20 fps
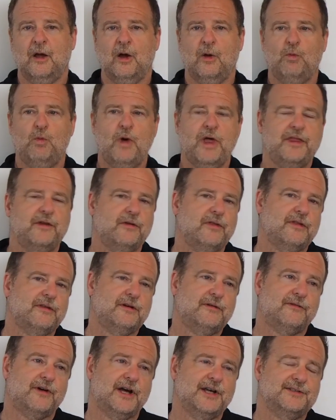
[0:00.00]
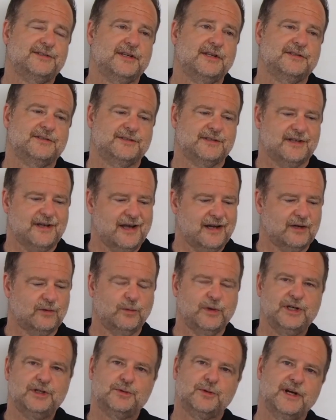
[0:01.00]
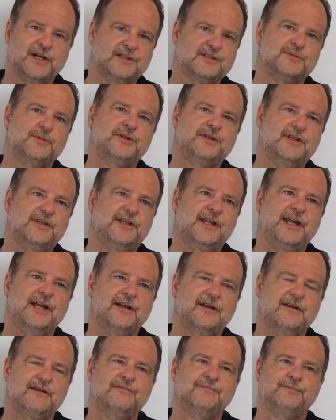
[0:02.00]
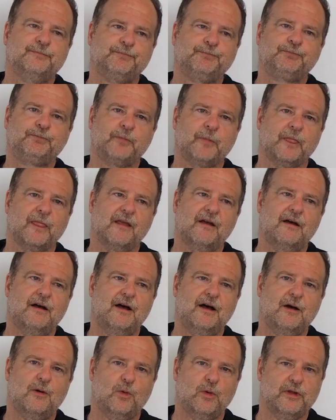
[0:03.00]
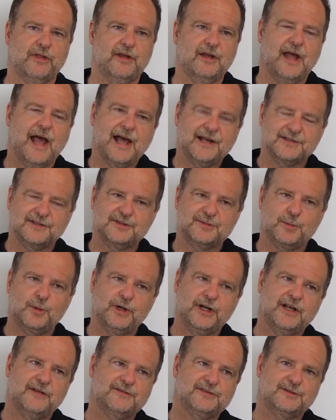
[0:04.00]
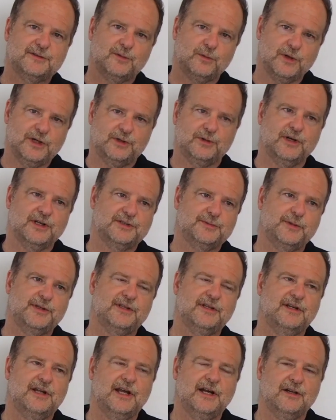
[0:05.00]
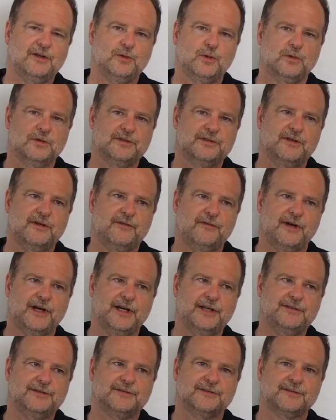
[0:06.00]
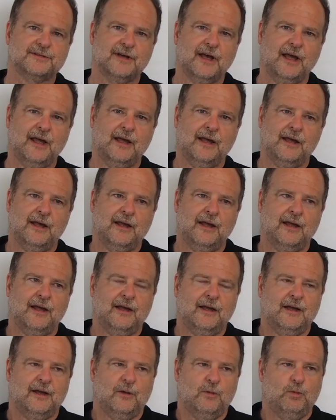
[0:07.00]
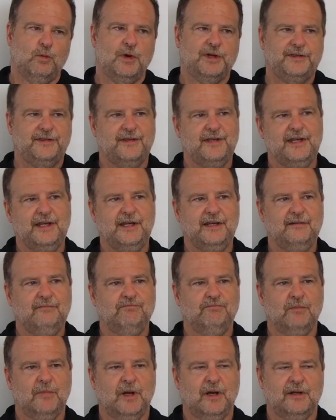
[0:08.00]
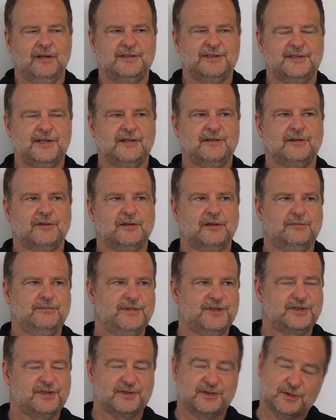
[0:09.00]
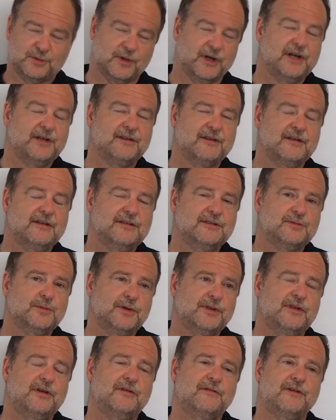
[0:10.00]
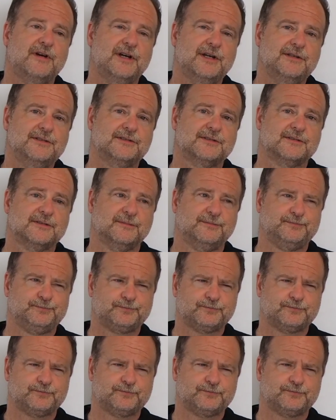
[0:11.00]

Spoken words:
whether the device has to kind of retransmit the data, or the access point has to retransmit the data towards the device, what the signal strength is with the device.